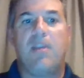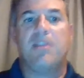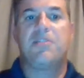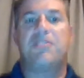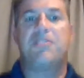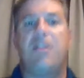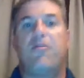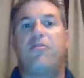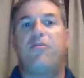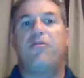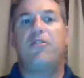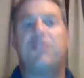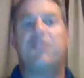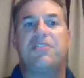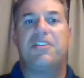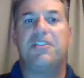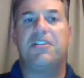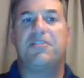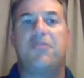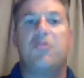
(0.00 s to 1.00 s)
So
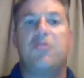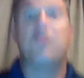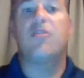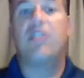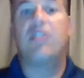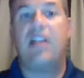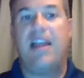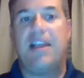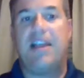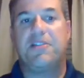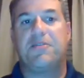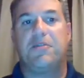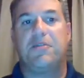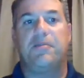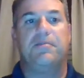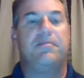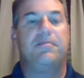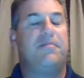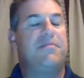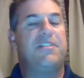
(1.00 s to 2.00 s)
first is Google
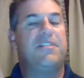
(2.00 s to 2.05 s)
Classroom.